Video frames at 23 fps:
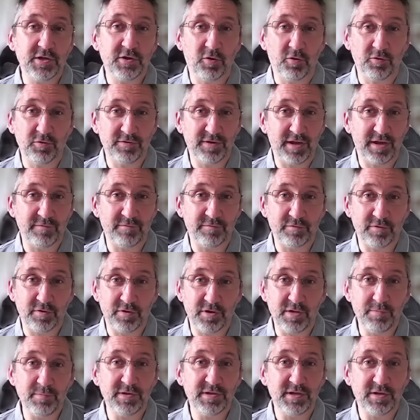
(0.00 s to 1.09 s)
content for a
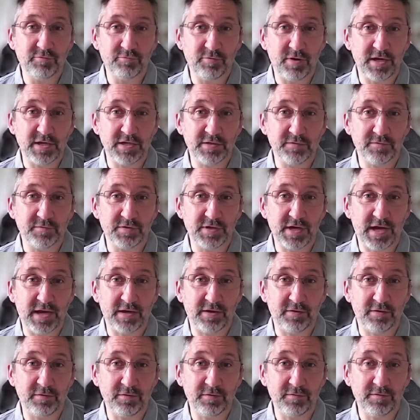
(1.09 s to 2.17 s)
limited range of
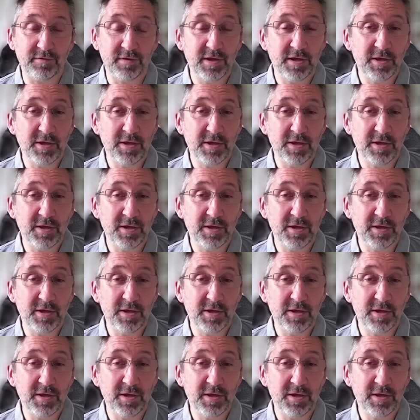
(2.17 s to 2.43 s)
channels,